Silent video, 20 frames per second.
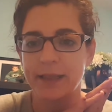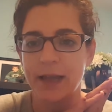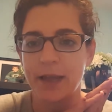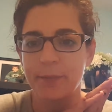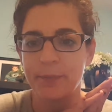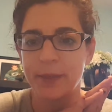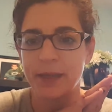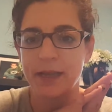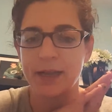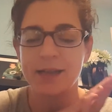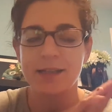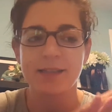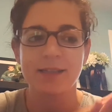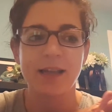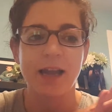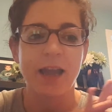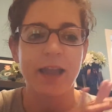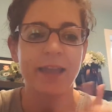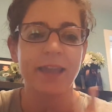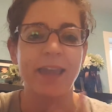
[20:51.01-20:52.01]
that because
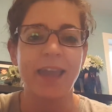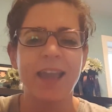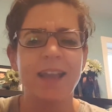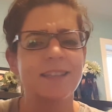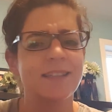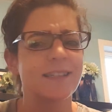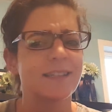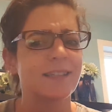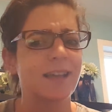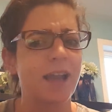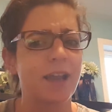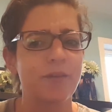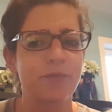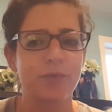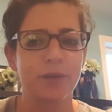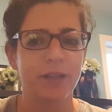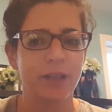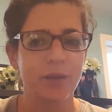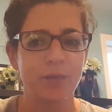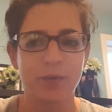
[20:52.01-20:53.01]
I can't decide
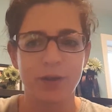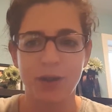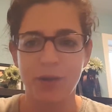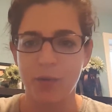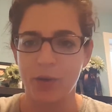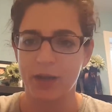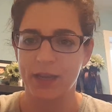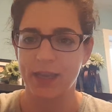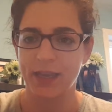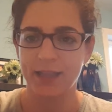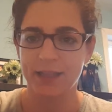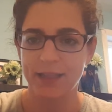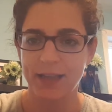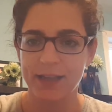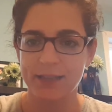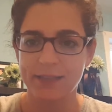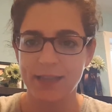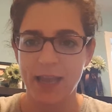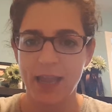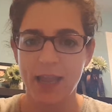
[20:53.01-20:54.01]
really what I want to eat
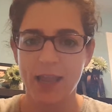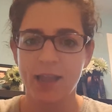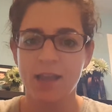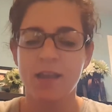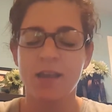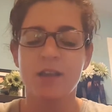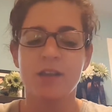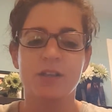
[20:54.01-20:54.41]
that day.